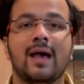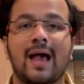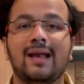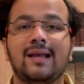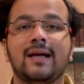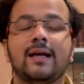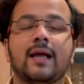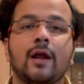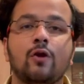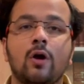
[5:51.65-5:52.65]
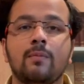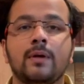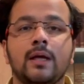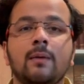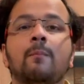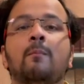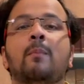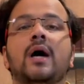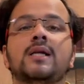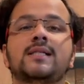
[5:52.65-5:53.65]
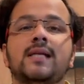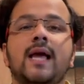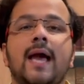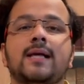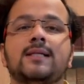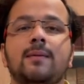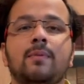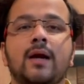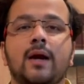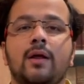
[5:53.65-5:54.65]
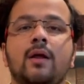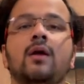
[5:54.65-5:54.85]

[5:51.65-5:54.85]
and it cannot be per se accepted.